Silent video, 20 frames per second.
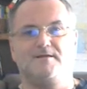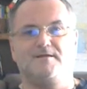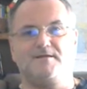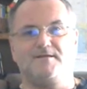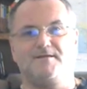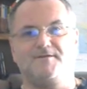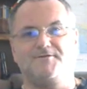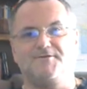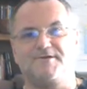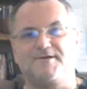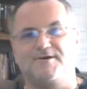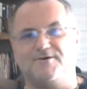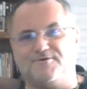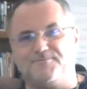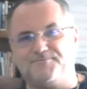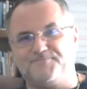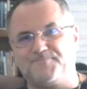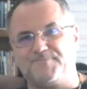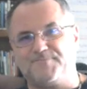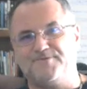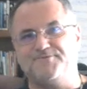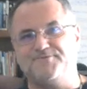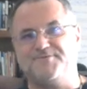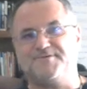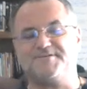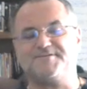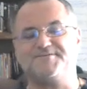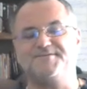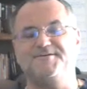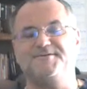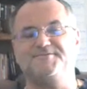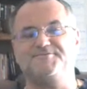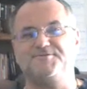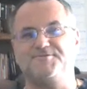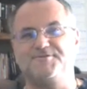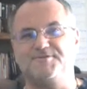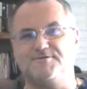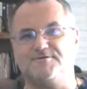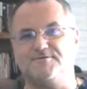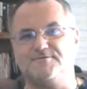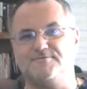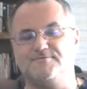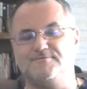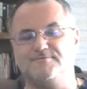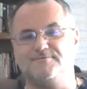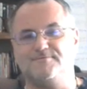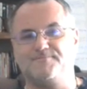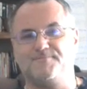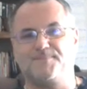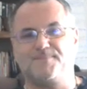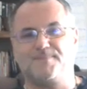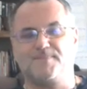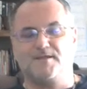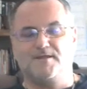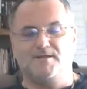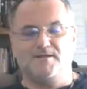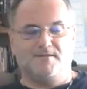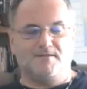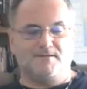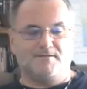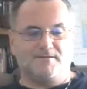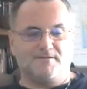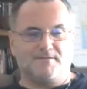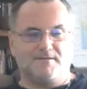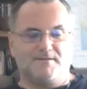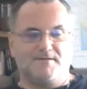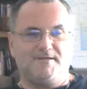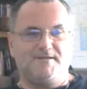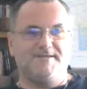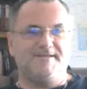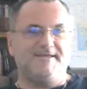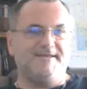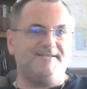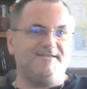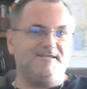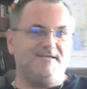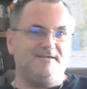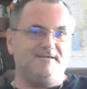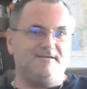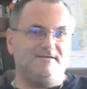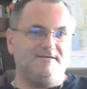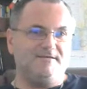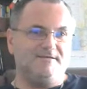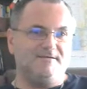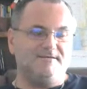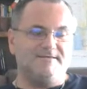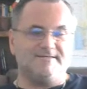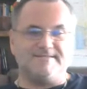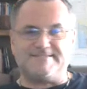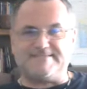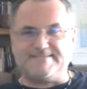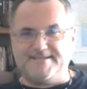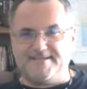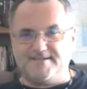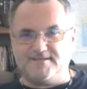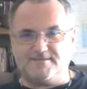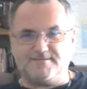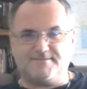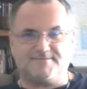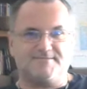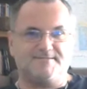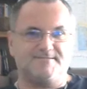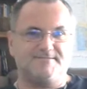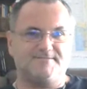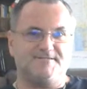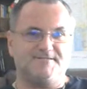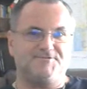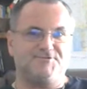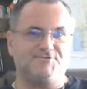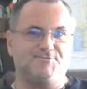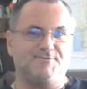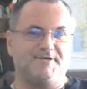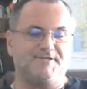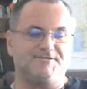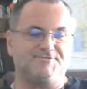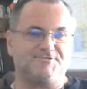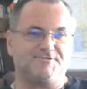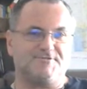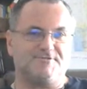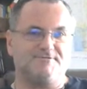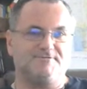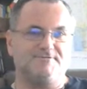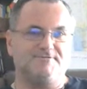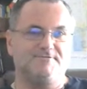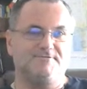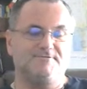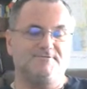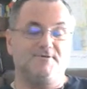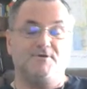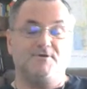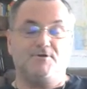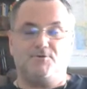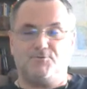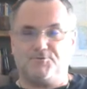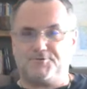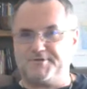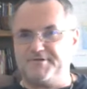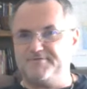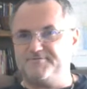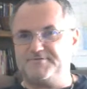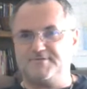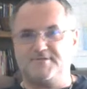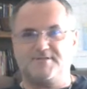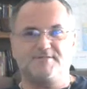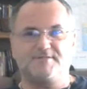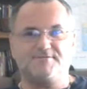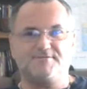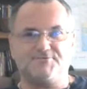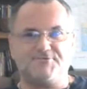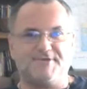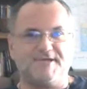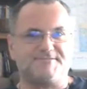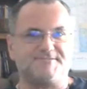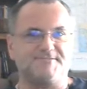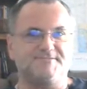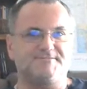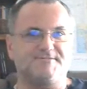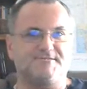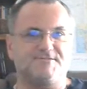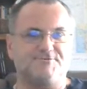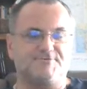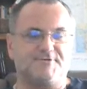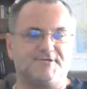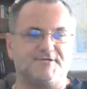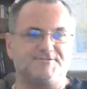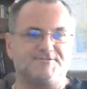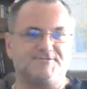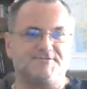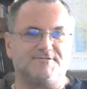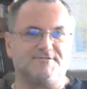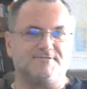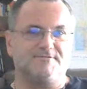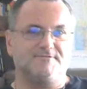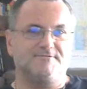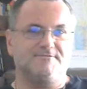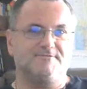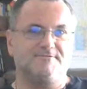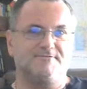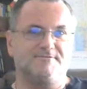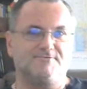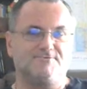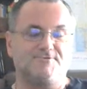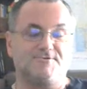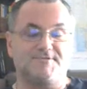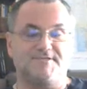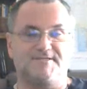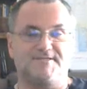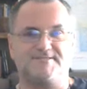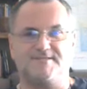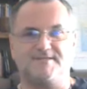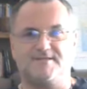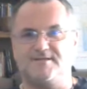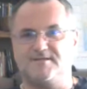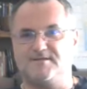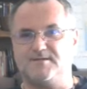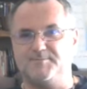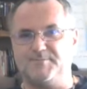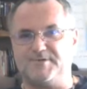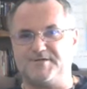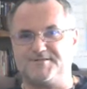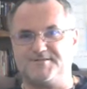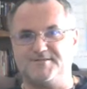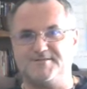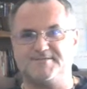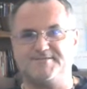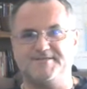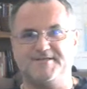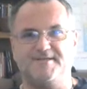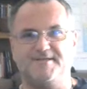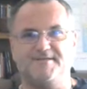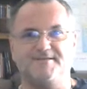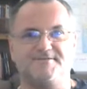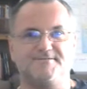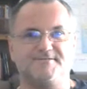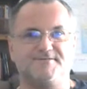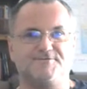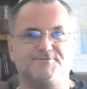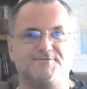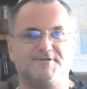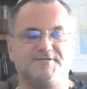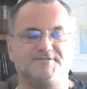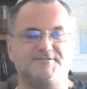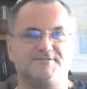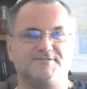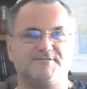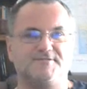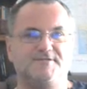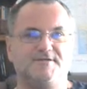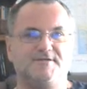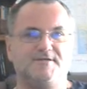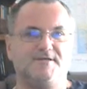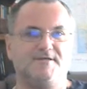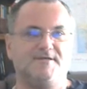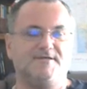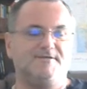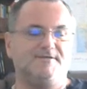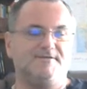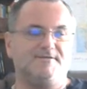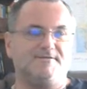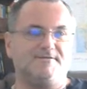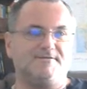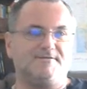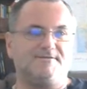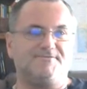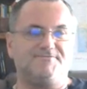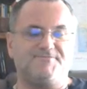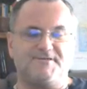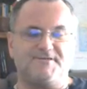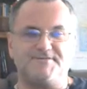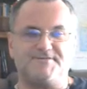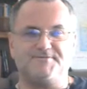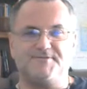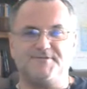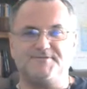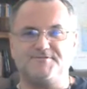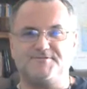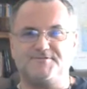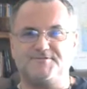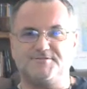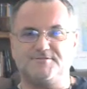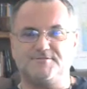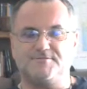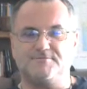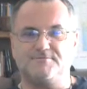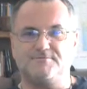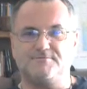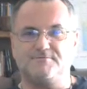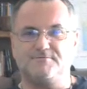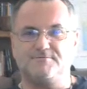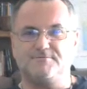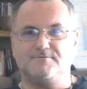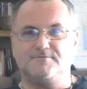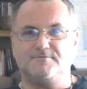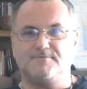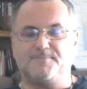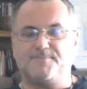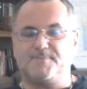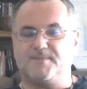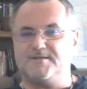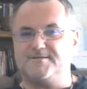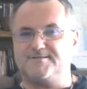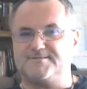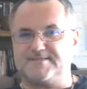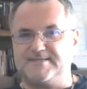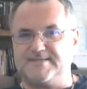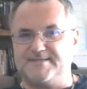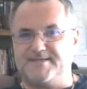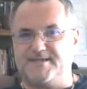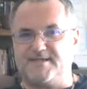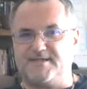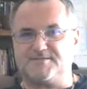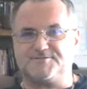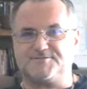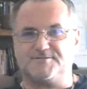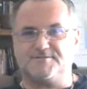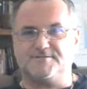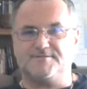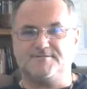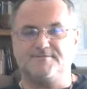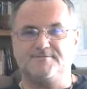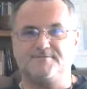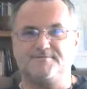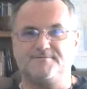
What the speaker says: Here you go. The first thing to do in any sales situation or even an interaction situation, not necessarily a commercial selling situation, the first thing to do is connection.